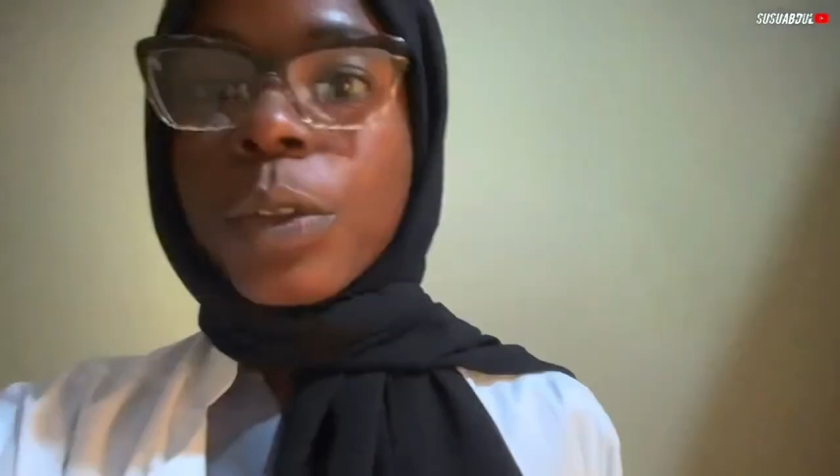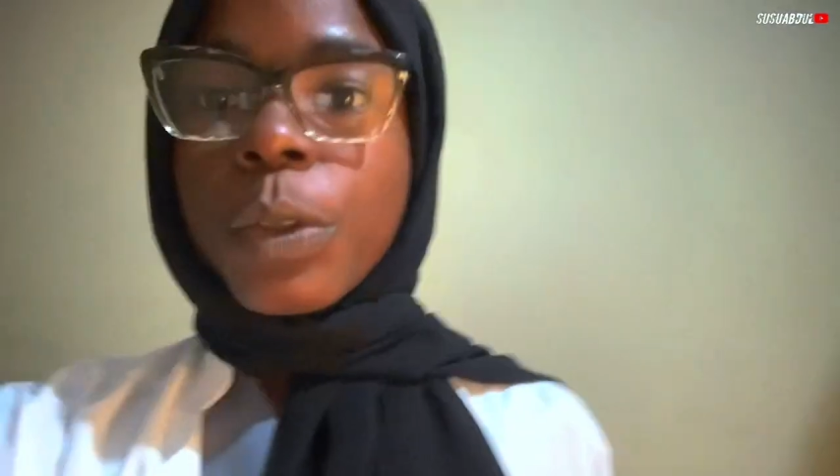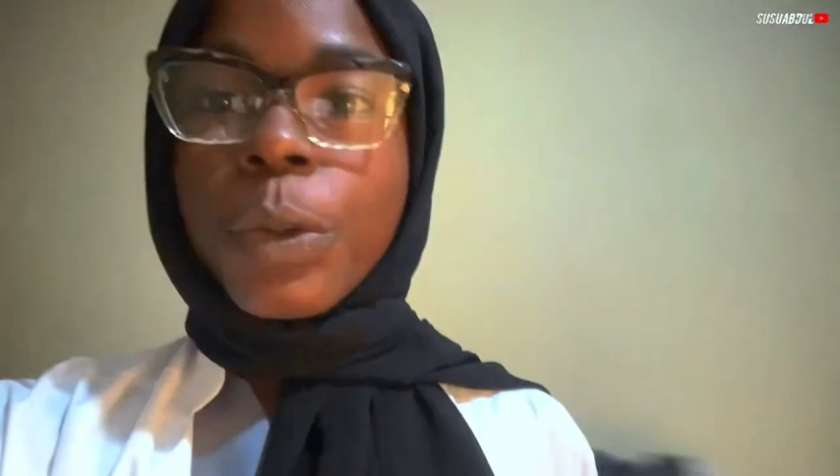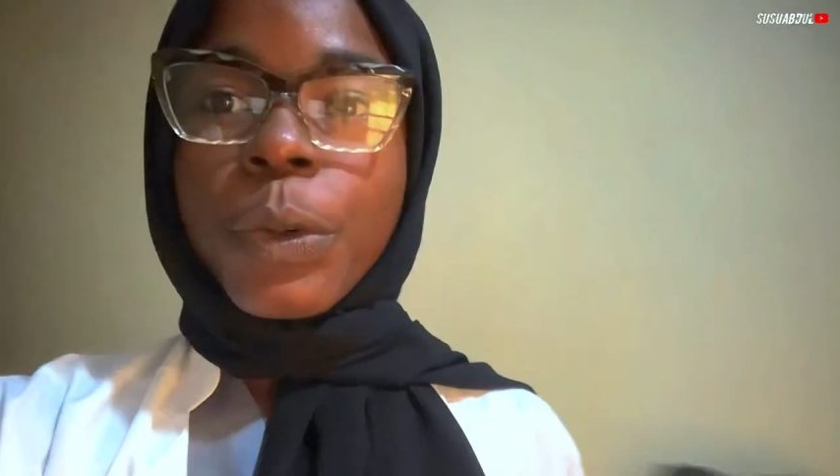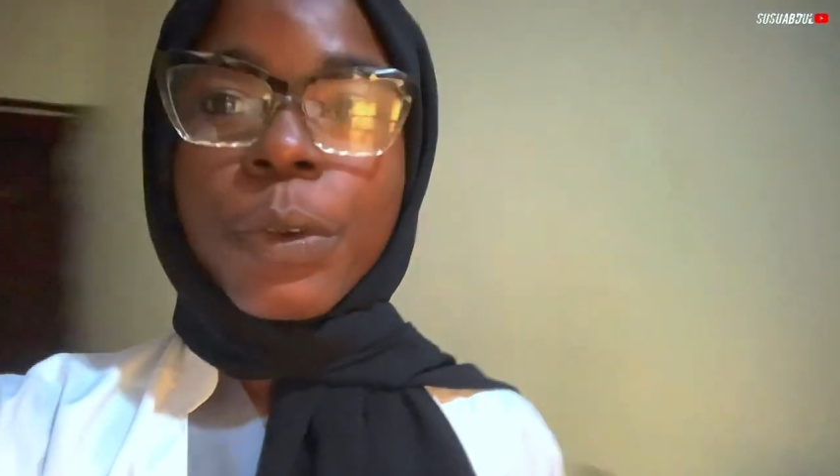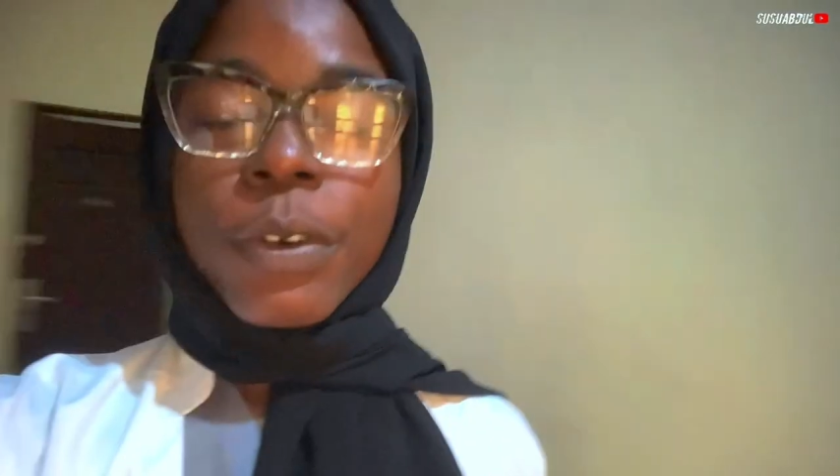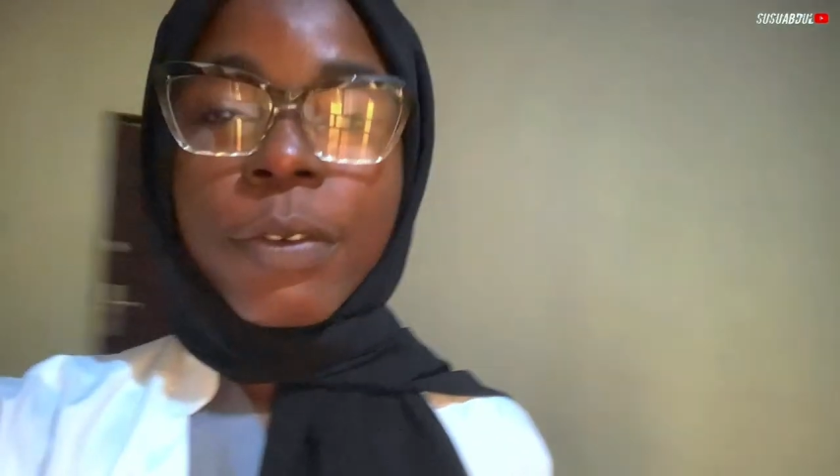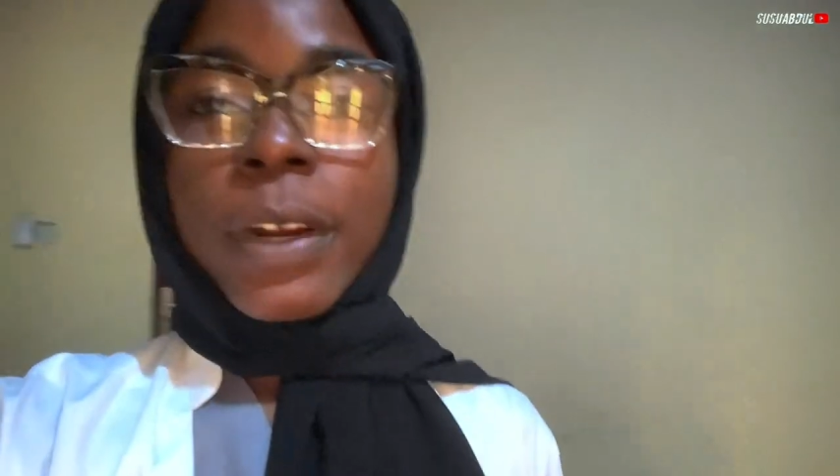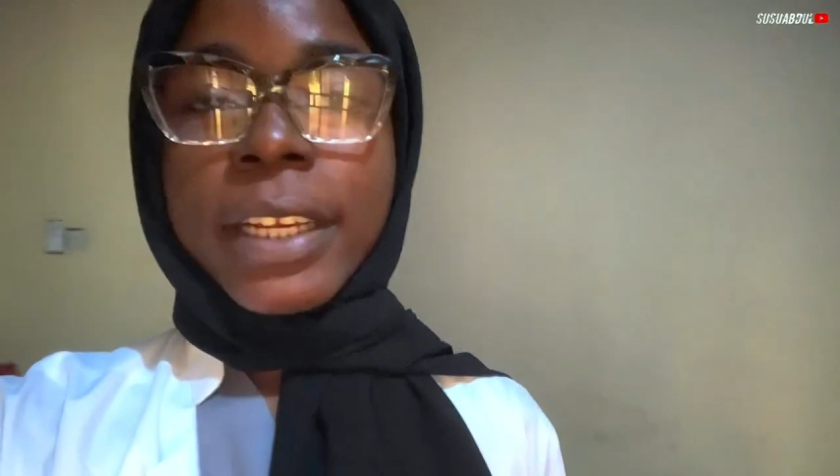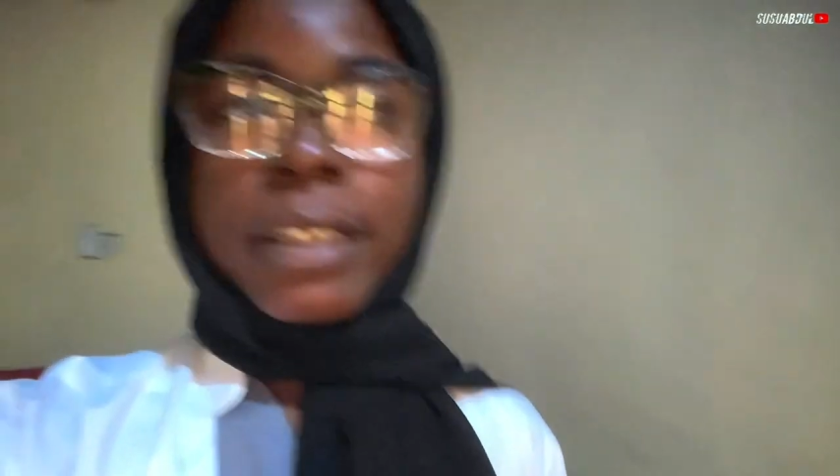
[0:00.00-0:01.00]
So
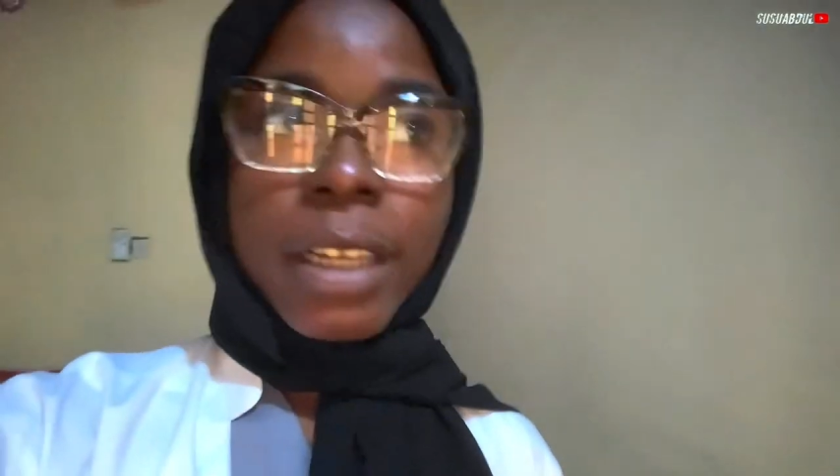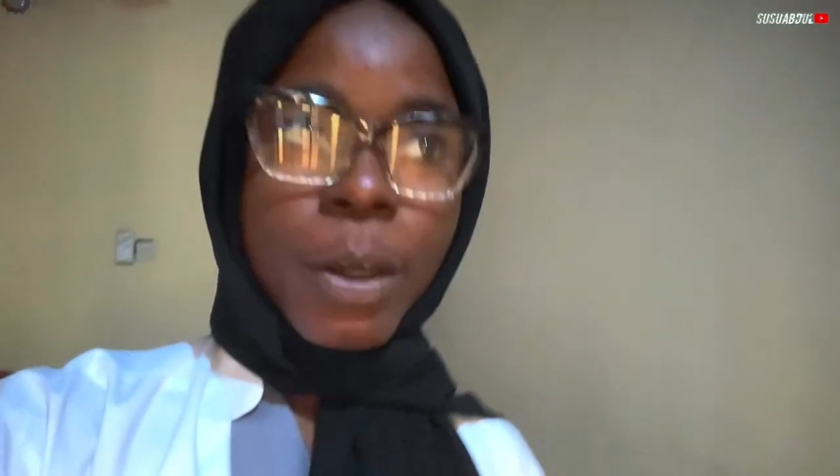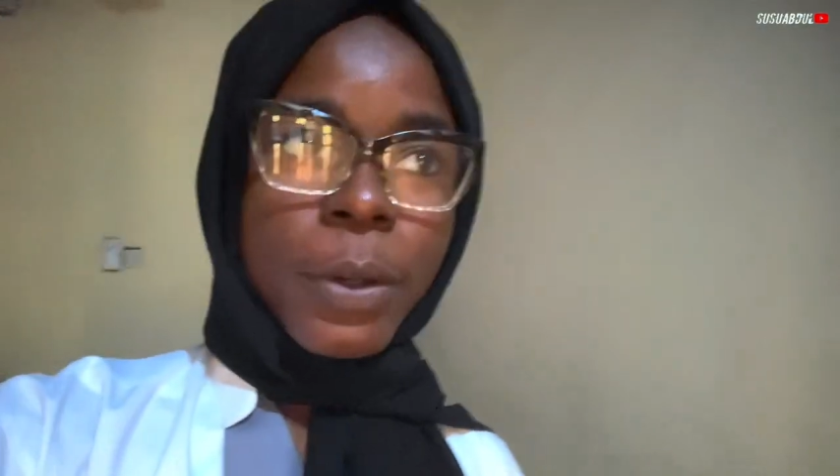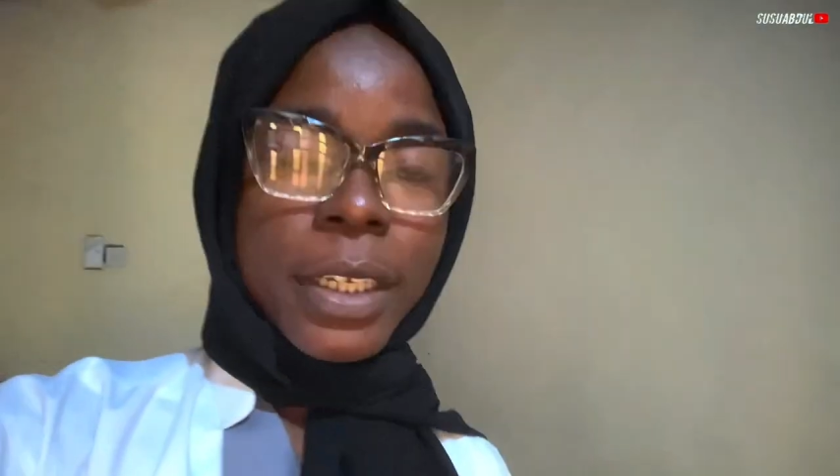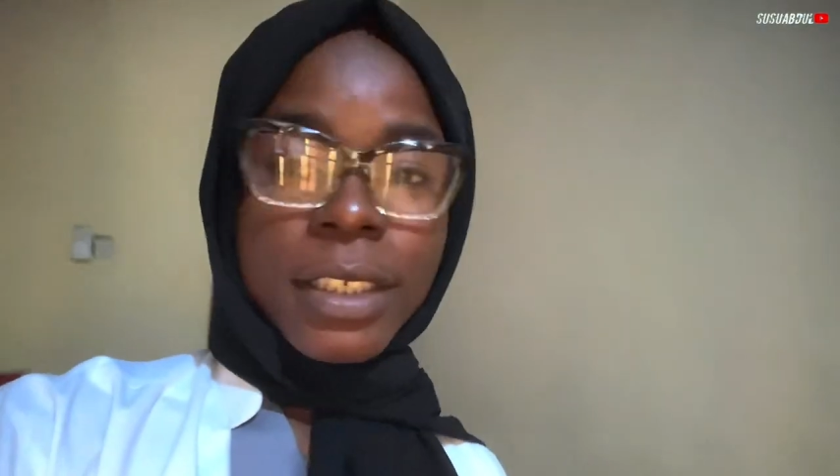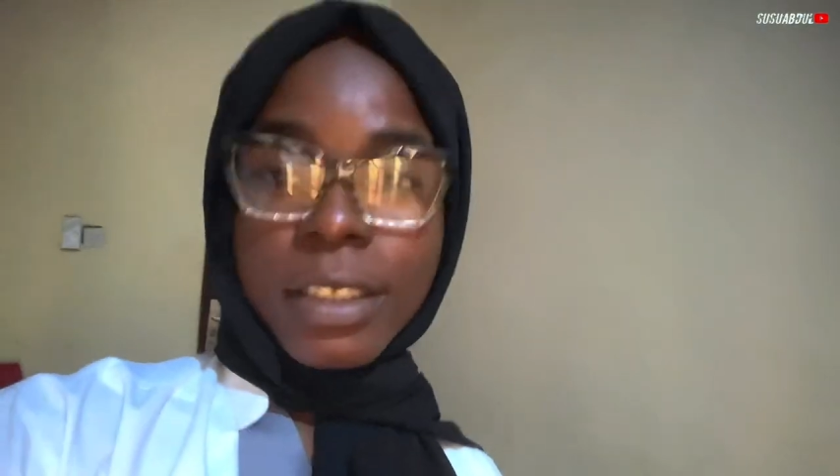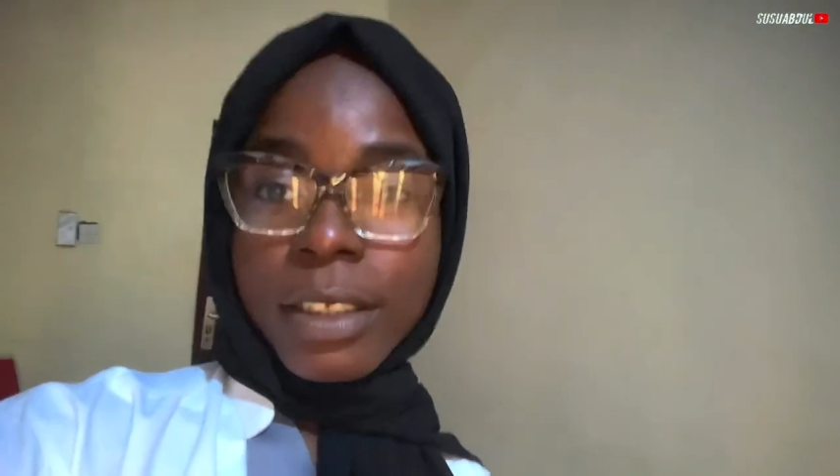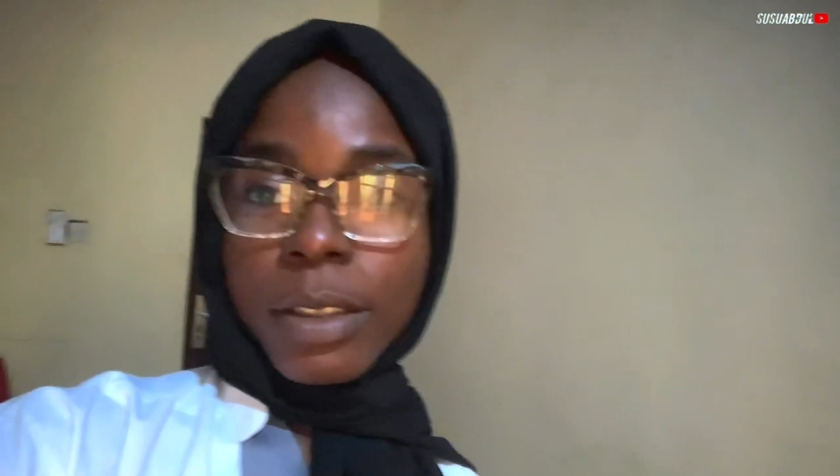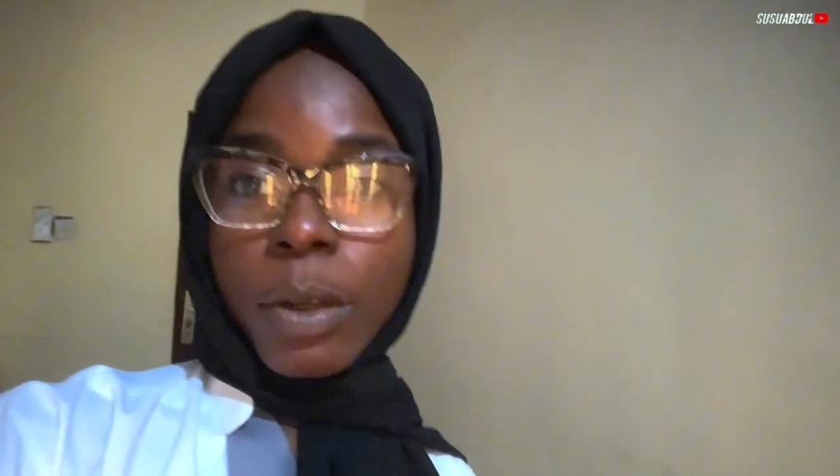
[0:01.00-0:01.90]
right now it's